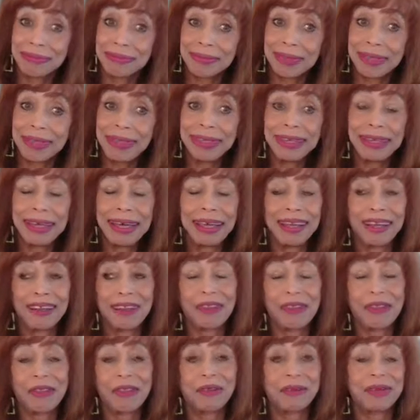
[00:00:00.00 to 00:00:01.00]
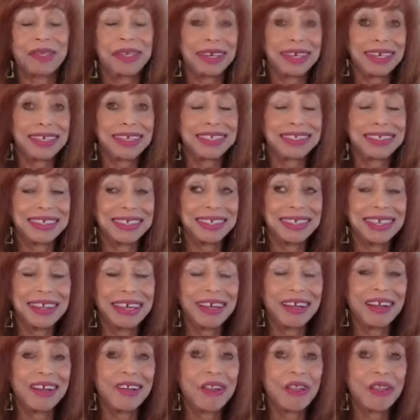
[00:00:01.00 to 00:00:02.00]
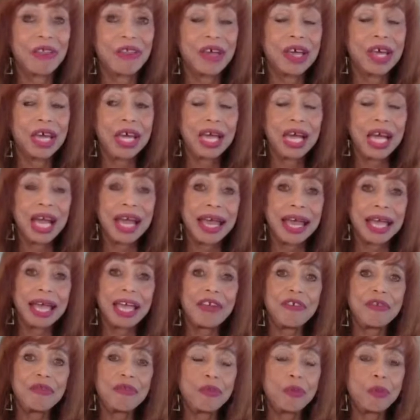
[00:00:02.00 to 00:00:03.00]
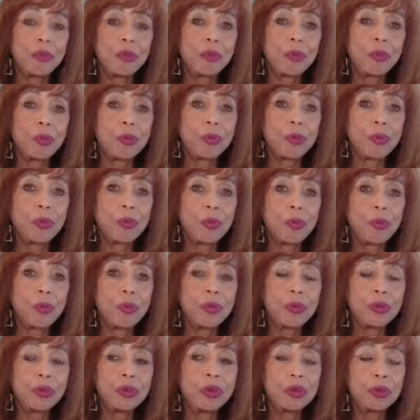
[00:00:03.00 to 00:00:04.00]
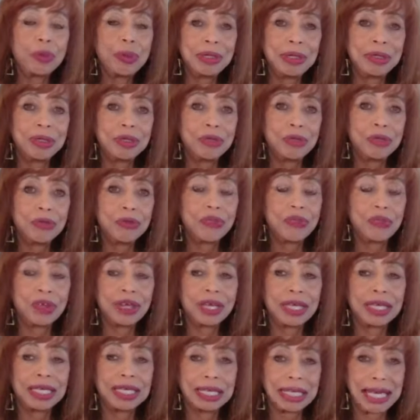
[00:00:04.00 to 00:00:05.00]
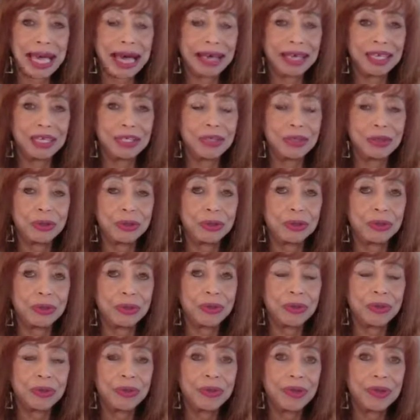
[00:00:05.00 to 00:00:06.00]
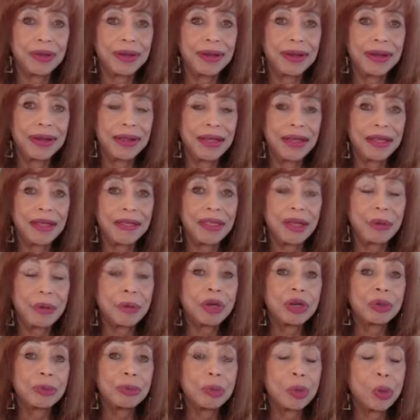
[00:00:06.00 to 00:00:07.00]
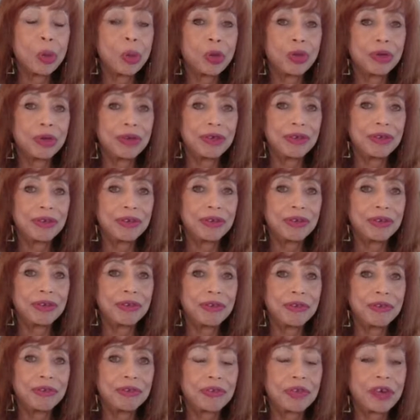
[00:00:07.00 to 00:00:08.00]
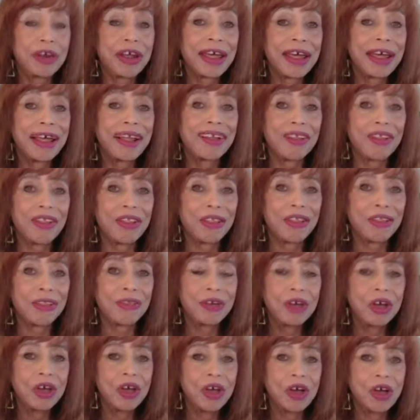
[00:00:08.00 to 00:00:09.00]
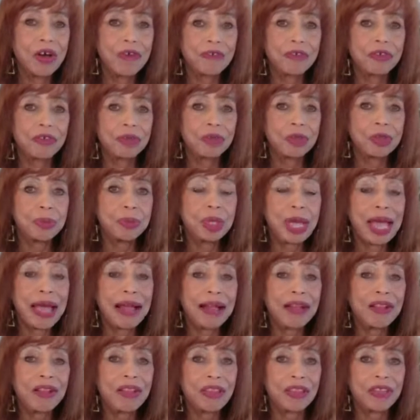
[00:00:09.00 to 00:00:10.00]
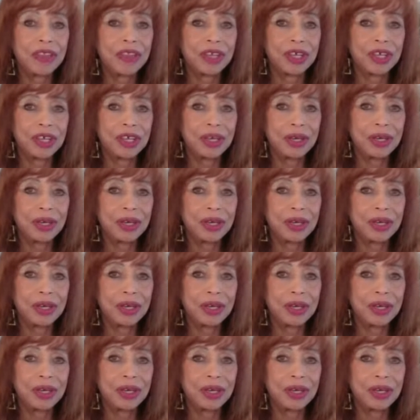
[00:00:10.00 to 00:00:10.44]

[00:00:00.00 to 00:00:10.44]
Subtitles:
ill health. Yes, ill health. If you think, as I do, that we are born for health, for to be healthy,